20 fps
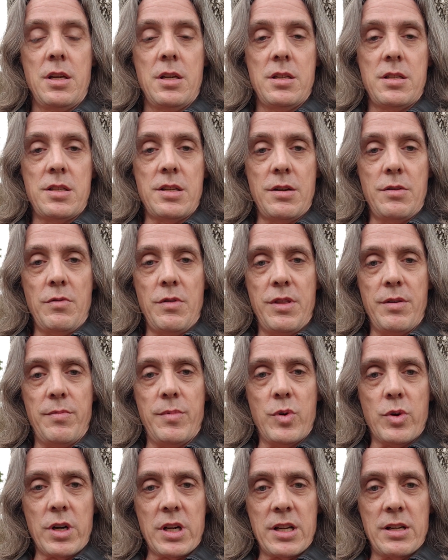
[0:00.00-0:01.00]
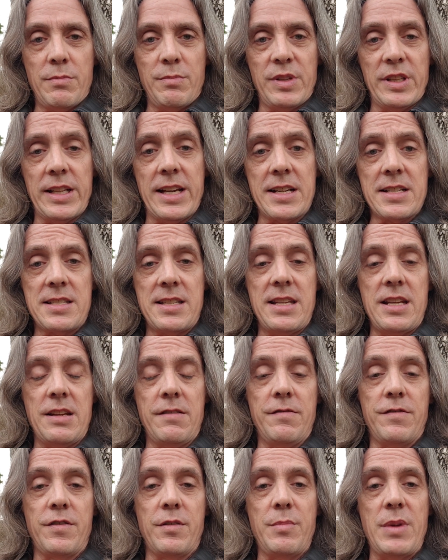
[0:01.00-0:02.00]
So the more complex the
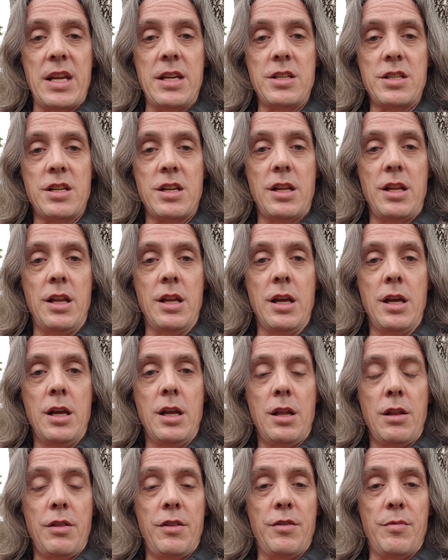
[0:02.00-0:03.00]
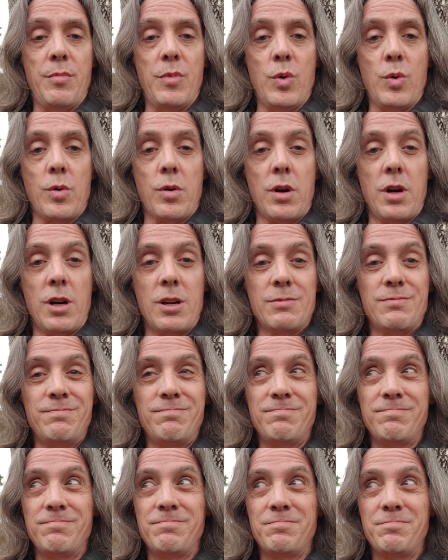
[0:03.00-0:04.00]
information, the more
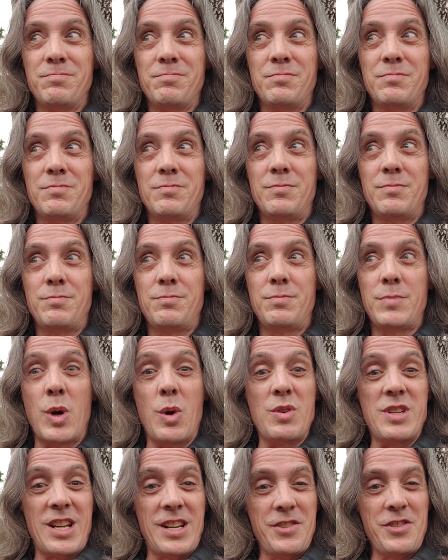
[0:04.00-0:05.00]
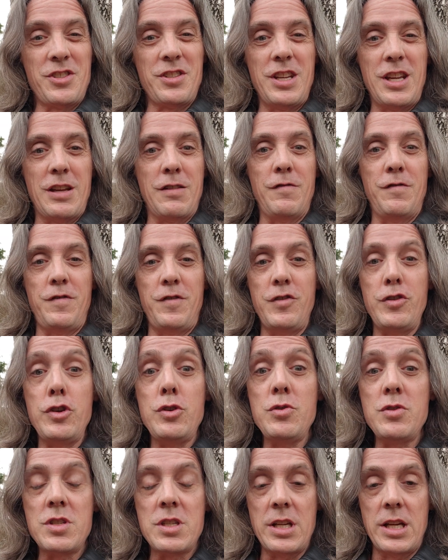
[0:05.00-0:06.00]
potentially
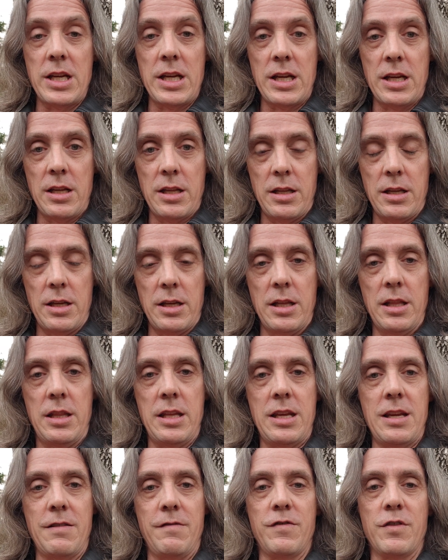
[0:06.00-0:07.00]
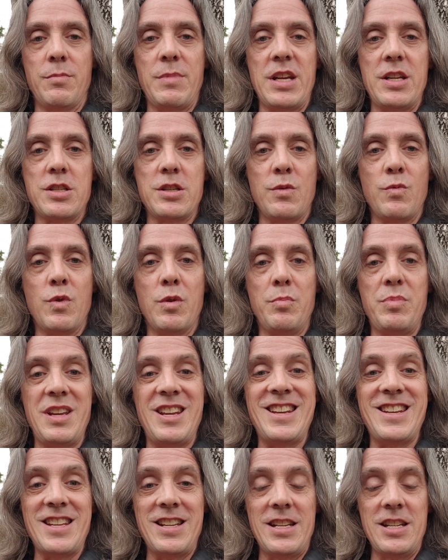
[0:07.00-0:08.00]
confusing the information will
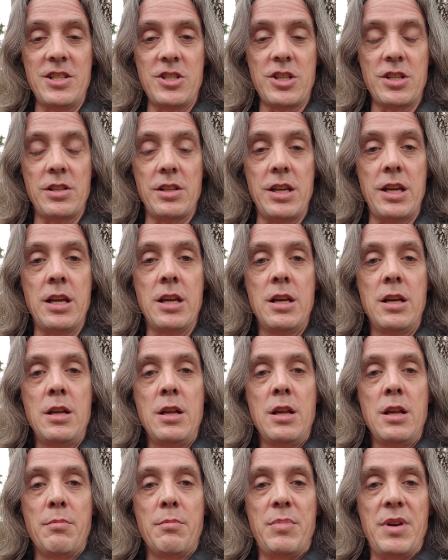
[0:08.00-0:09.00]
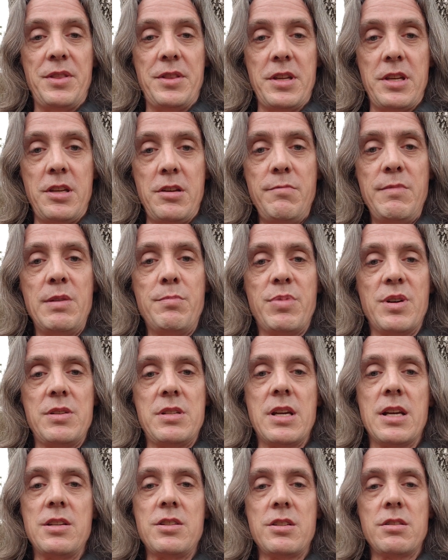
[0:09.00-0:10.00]
be initially. But the human
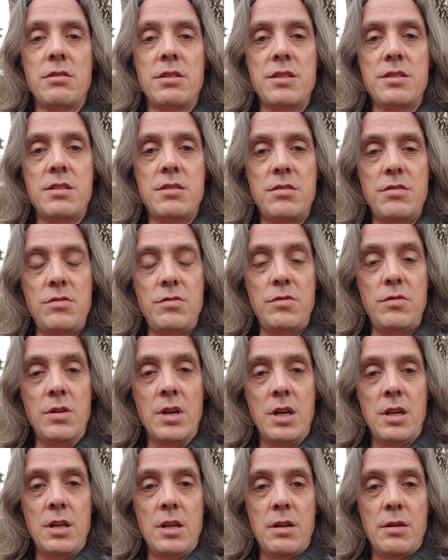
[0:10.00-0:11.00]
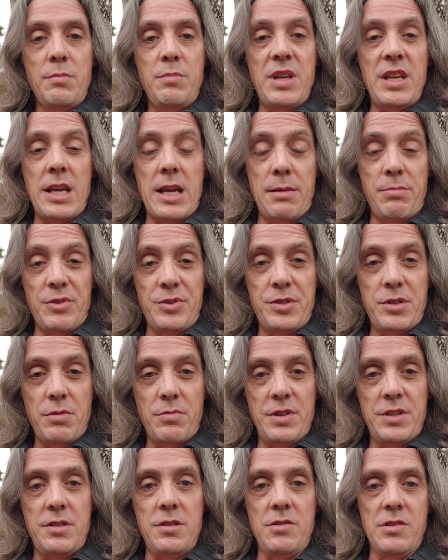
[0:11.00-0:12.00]
potential is to be able to
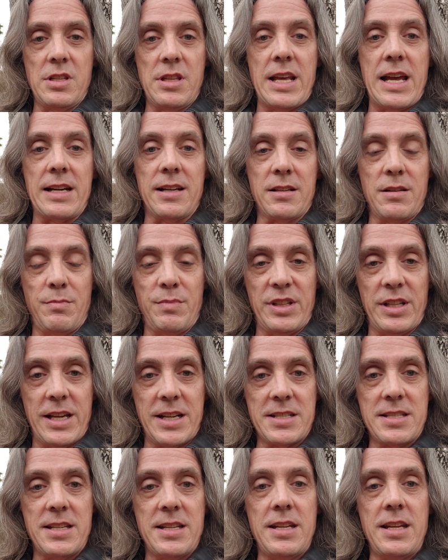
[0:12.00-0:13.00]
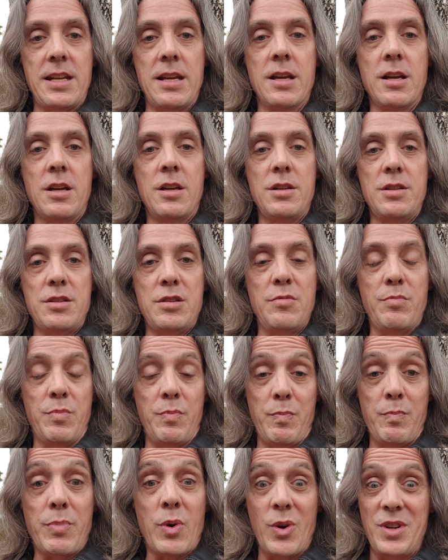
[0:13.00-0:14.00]
reduce that complexity to
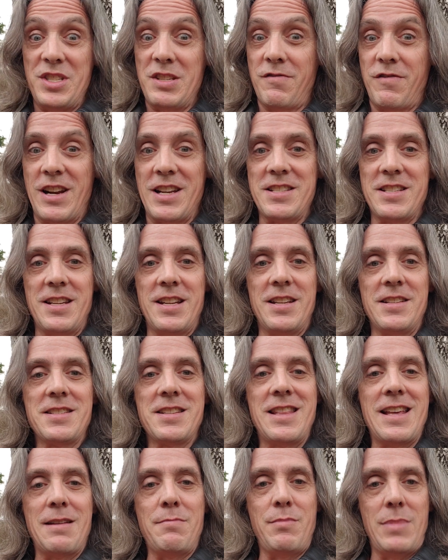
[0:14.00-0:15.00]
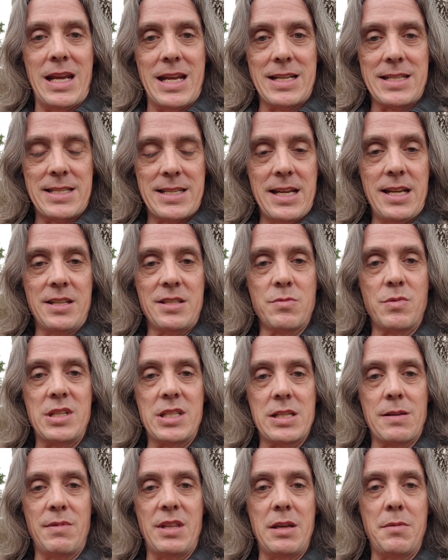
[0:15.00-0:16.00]
points of resonance that make sense. When
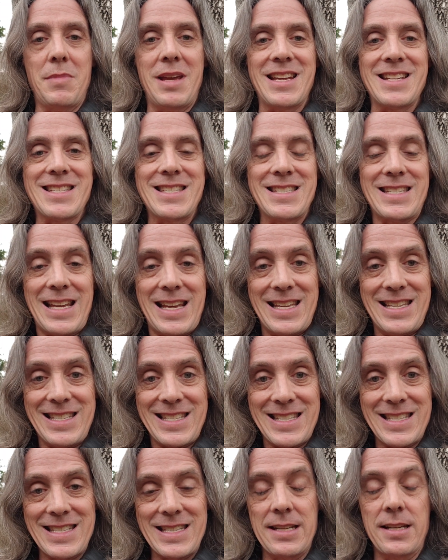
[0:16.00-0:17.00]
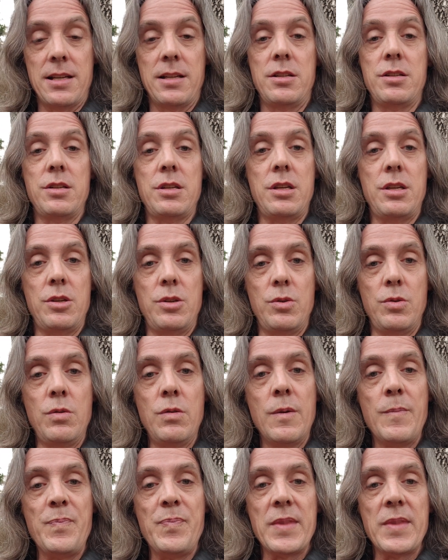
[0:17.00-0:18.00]
something makes sense to you,
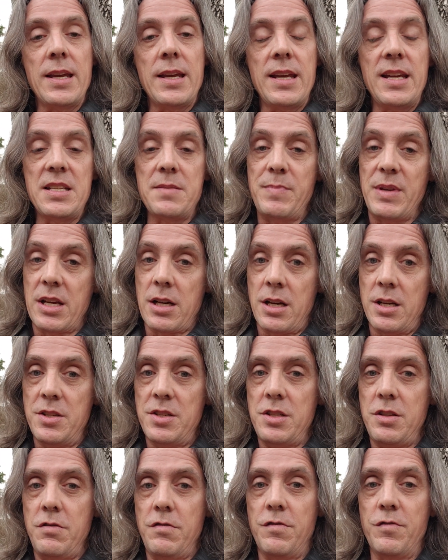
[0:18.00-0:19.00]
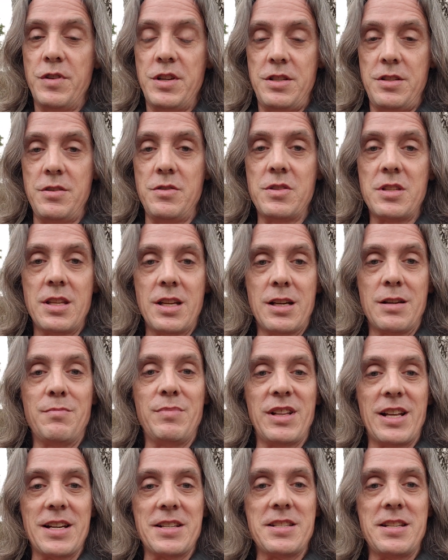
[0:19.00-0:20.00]
it's because you've reduced the
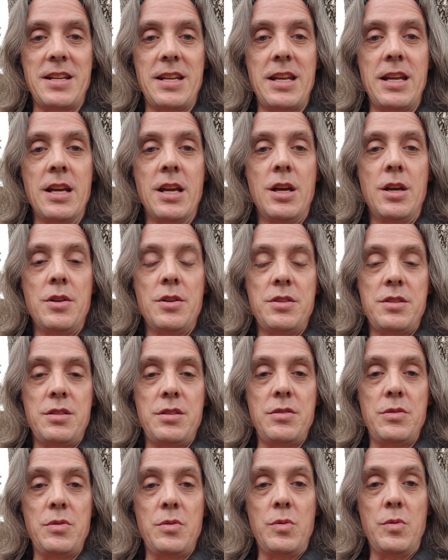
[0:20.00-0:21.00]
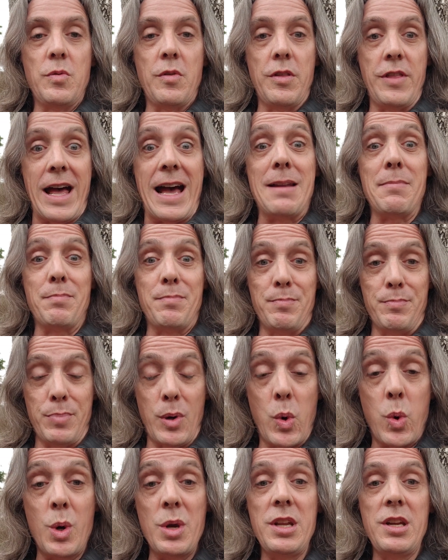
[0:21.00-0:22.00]
complexity to that
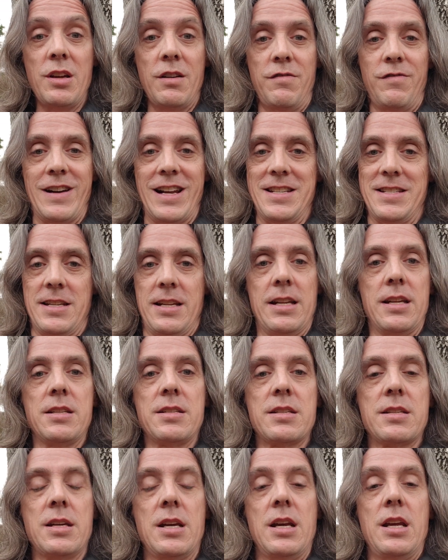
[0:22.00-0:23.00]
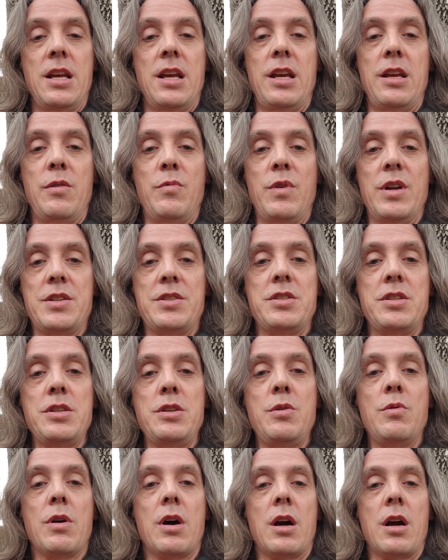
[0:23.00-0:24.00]
point of resonance in which
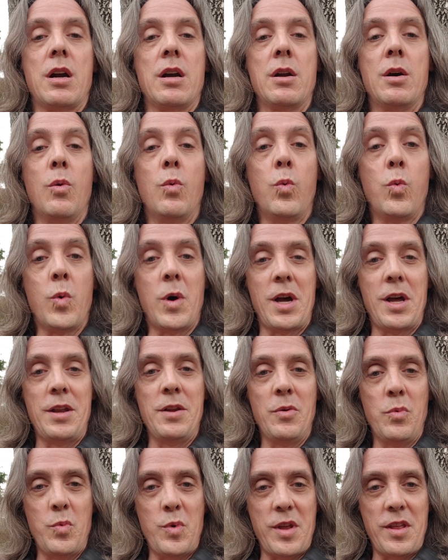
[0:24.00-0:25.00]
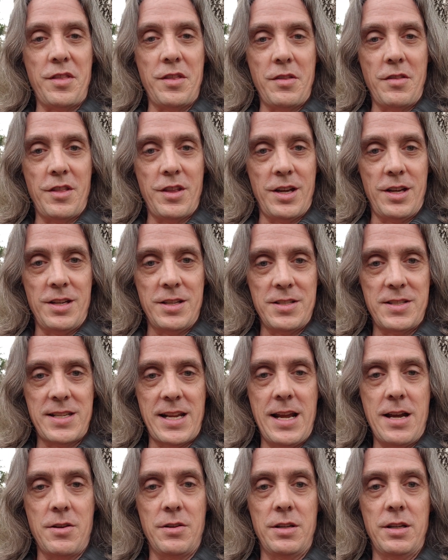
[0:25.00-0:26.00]
you are one with the
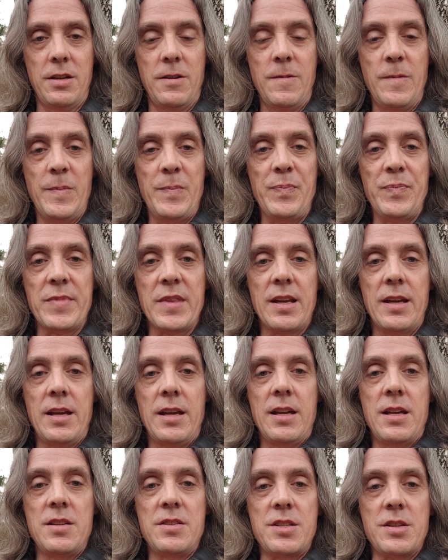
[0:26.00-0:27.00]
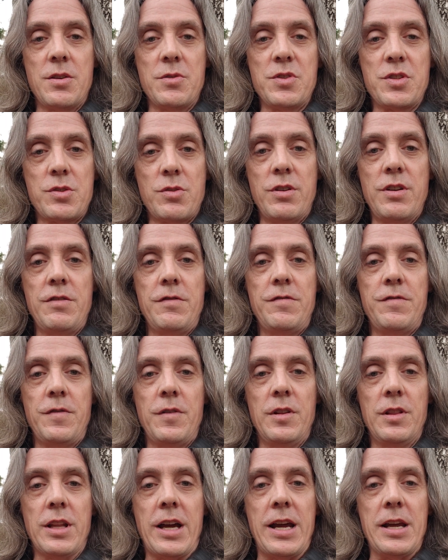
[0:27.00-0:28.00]
sound. So sort of
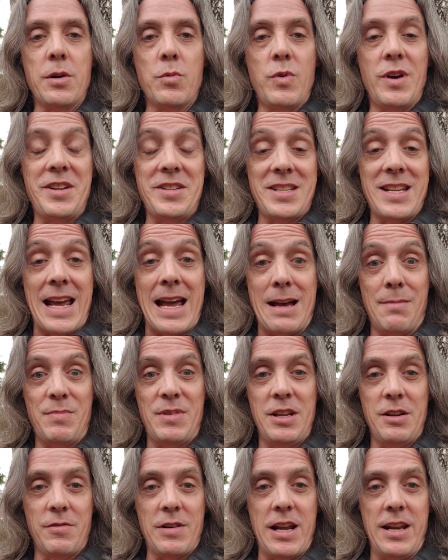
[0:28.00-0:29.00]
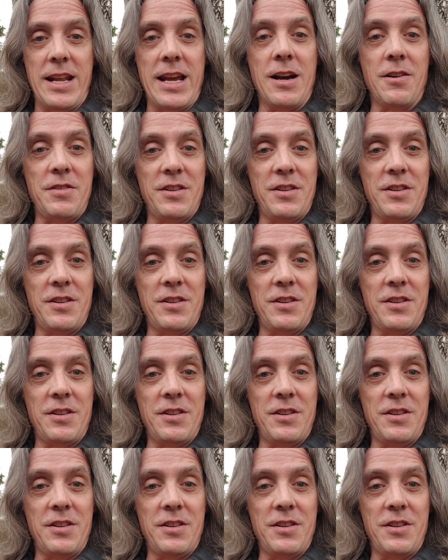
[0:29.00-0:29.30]
like what is happening right now.